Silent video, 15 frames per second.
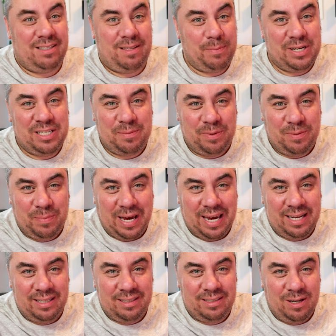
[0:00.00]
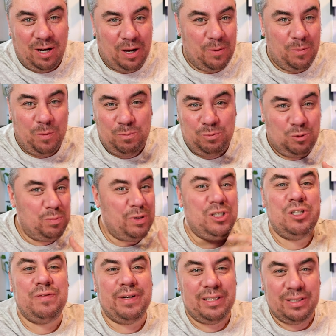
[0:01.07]
the principle behind how
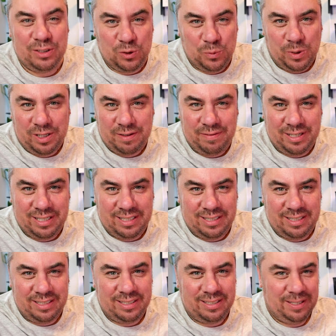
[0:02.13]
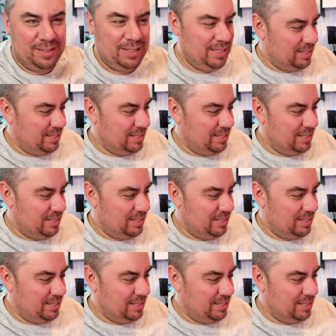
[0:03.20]
sponge filters work, for instance.